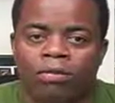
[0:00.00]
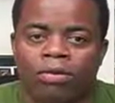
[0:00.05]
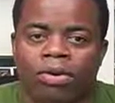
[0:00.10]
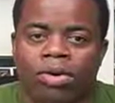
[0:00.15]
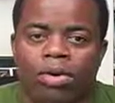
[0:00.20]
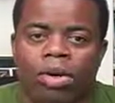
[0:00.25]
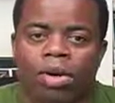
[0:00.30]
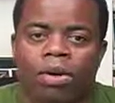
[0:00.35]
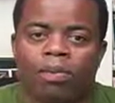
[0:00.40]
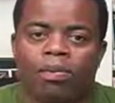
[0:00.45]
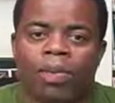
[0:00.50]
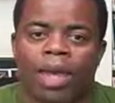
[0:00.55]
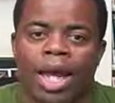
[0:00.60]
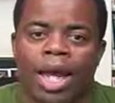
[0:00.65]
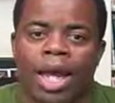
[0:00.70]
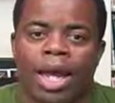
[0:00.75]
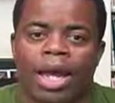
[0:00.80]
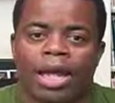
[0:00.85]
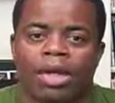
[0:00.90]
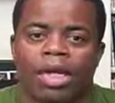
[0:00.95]
Farm,
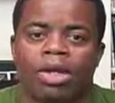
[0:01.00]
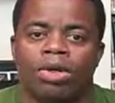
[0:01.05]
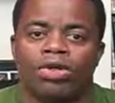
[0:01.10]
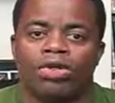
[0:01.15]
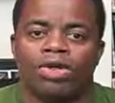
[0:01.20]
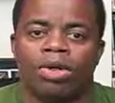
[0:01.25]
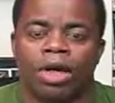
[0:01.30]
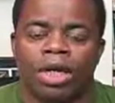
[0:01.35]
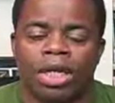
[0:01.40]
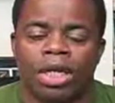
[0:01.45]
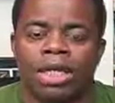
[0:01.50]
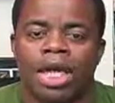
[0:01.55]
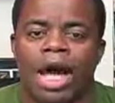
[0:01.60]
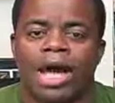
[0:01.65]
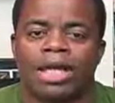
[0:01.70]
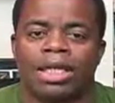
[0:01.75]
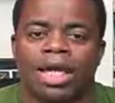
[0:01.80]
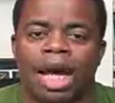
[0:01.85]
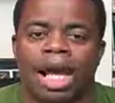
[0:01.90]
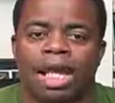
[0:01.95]
and it'll start at
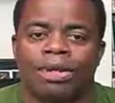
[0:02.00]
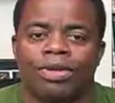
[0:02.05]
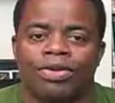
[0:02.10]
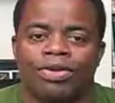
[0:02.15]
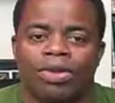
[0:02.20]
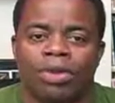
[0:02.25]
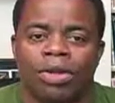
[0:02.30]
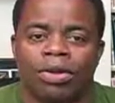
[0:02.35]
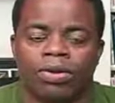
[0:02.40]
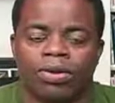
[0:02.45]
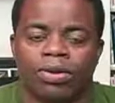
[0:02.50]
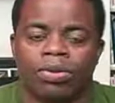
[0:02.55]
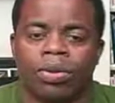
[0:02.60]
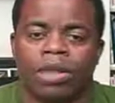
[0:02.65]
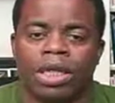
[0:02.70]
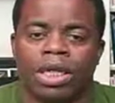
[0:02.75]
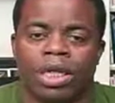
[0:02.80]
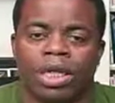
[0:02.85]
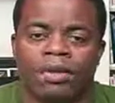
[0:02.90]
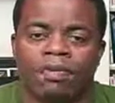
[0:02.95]
$9, and
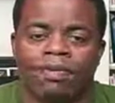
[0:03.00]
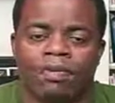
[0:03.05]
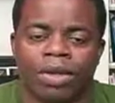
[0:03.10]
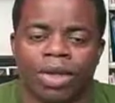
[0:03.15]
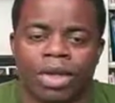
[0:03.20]
ultimately,